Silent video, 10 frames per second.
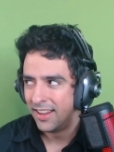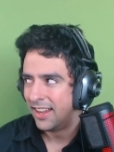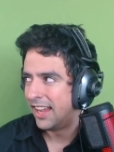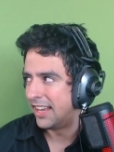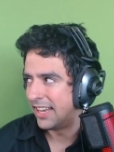
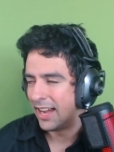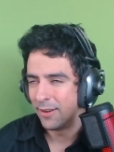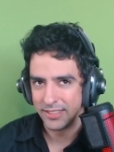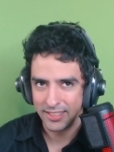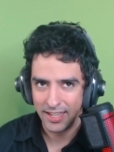Mm-hmm. And
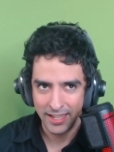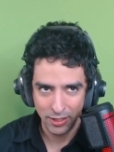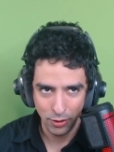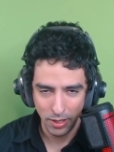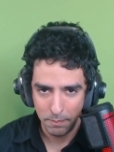now it's
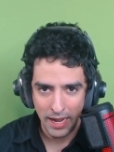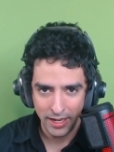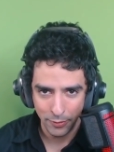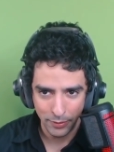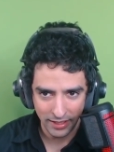like you could
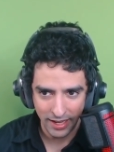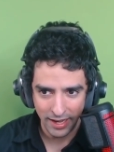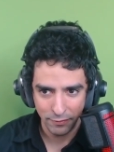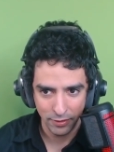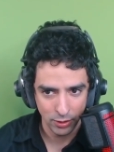buy a ring
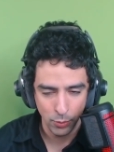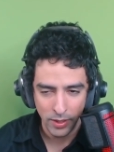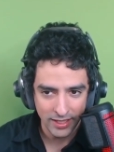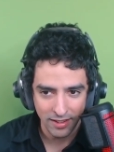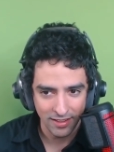light for
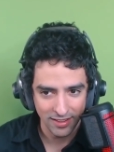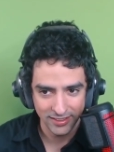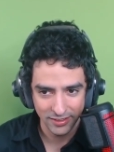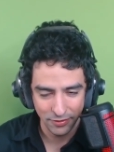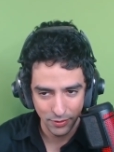twenty
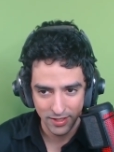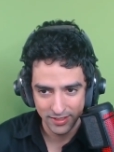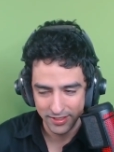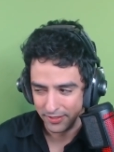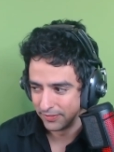dollars if you
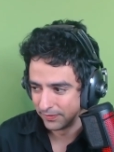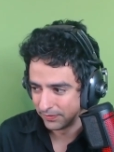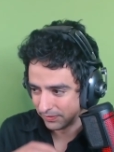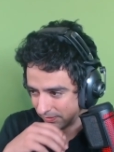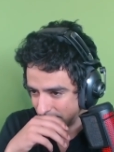wanted to. You can buy
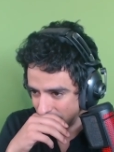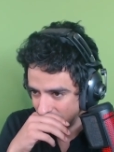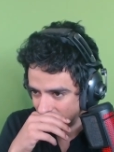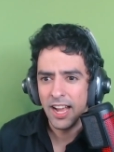it anywhere.